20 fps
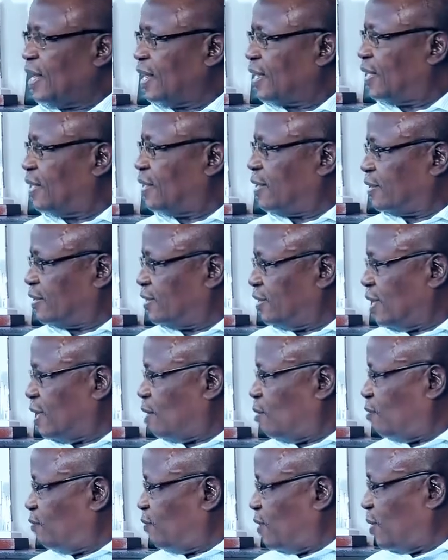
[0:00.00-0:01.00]
architecture
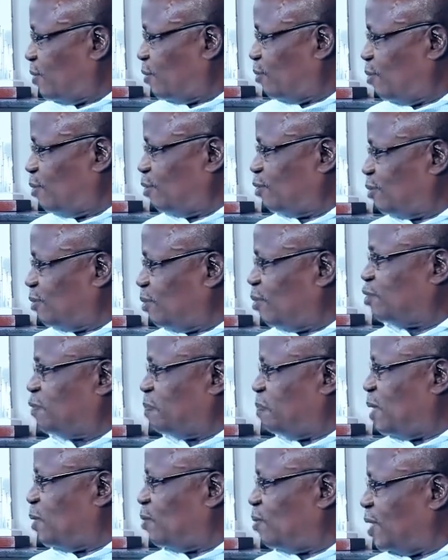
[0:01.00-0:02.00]
of
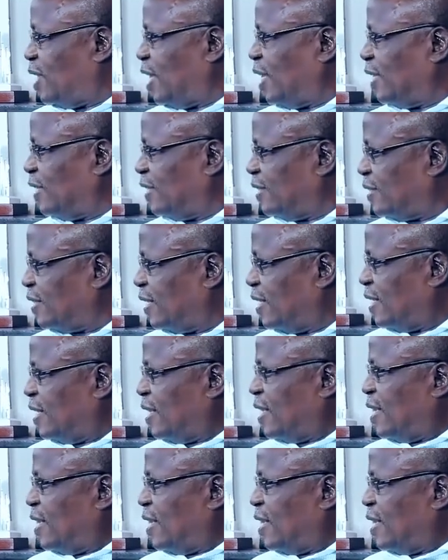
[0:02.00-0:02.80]
those buildings.